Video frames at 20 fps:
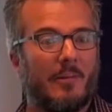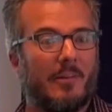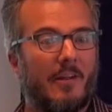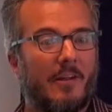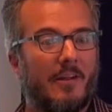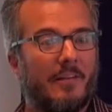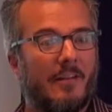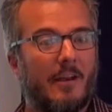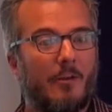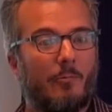A
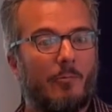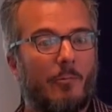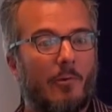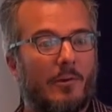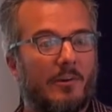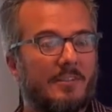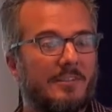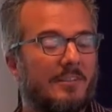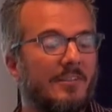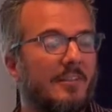lot of that
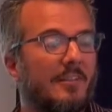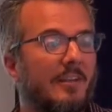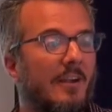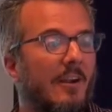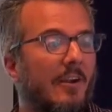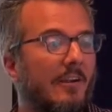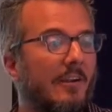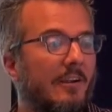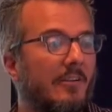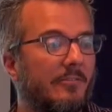works in the
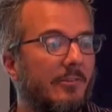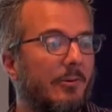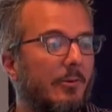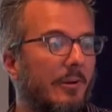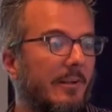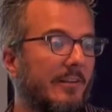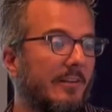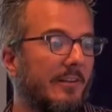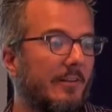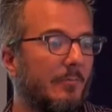area of
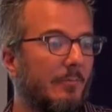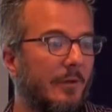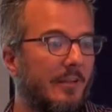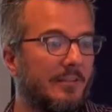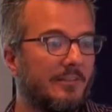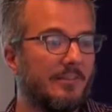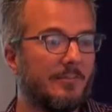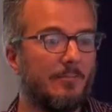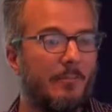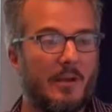
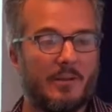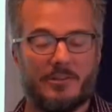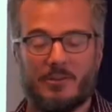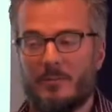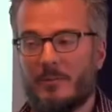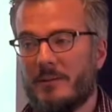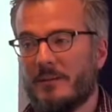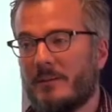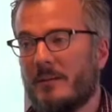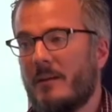curriculum-based
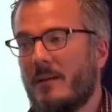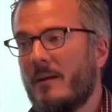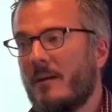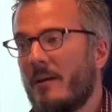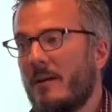measurement,